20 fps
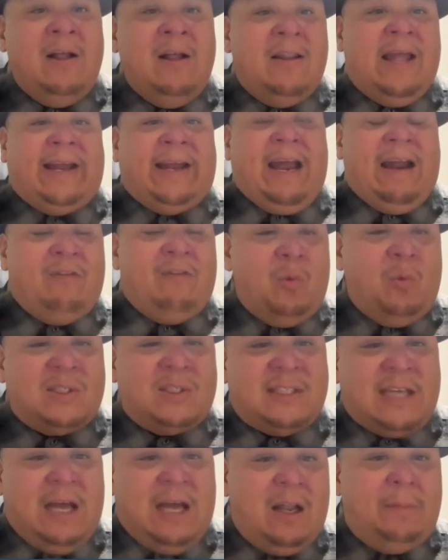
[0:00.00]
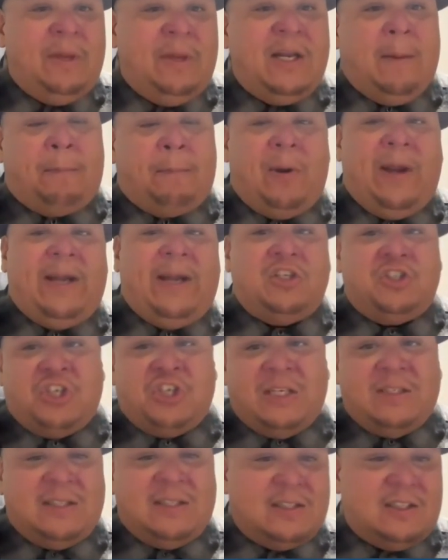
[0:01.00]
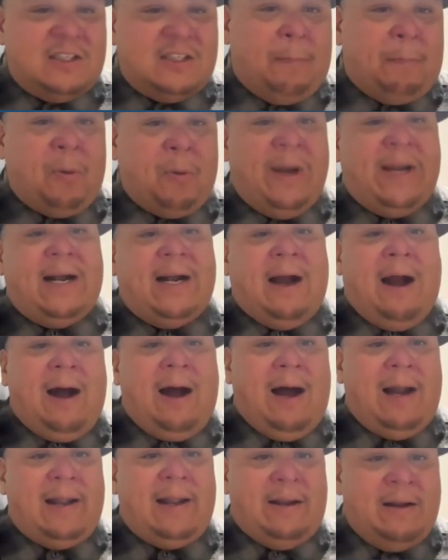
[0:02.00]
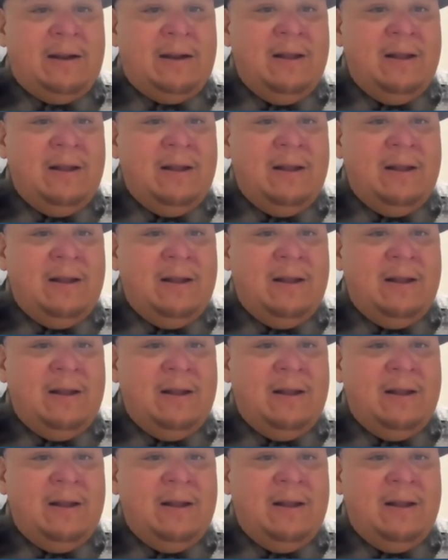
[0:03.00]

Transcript: Like everyone's telling me to pray to Jesus and to pray to God and